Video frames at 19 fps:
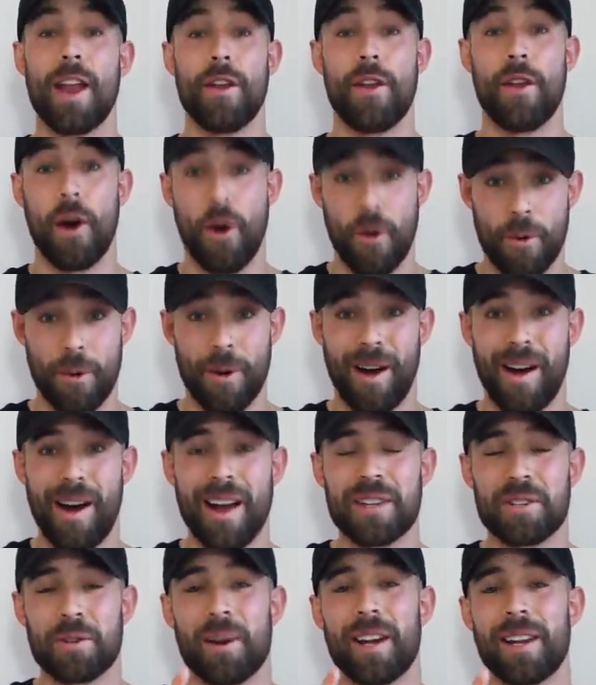No,
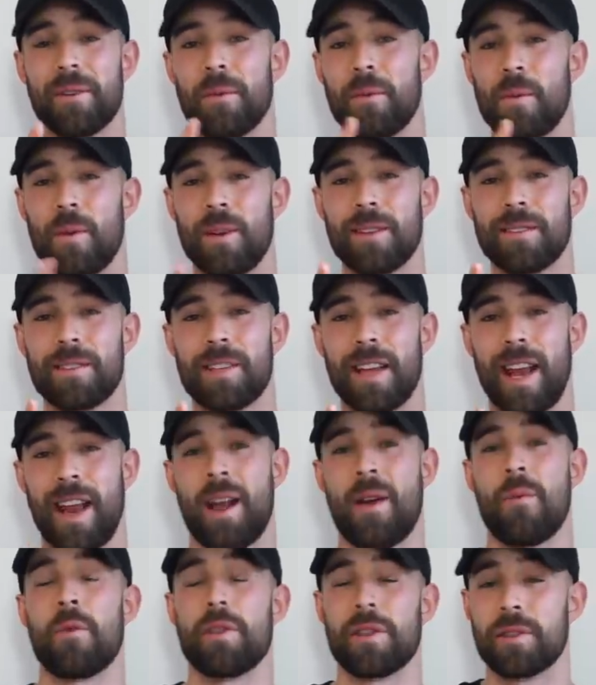I tried it once and
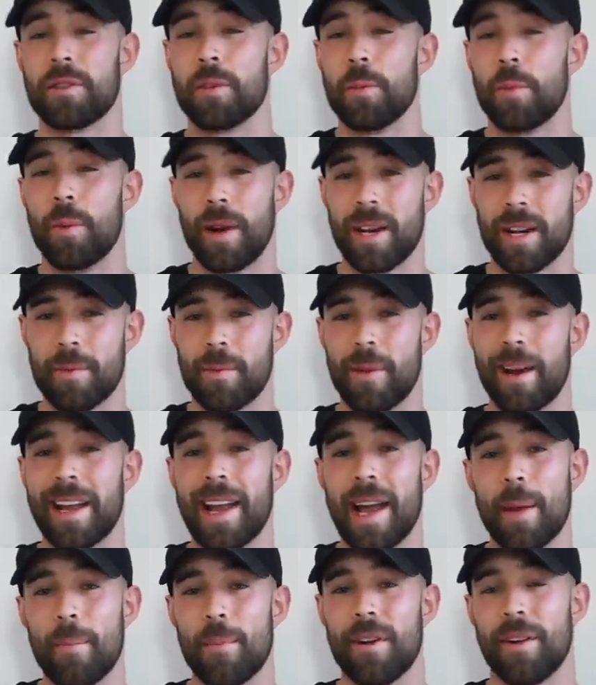I wanted to break my
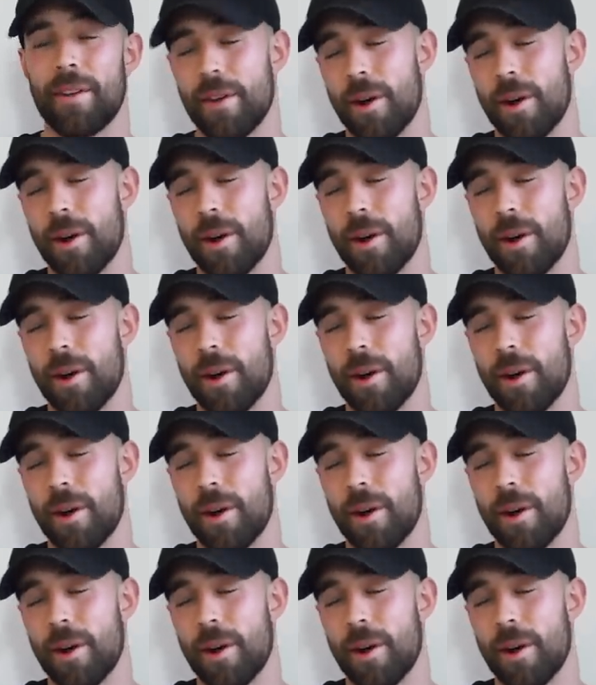camera.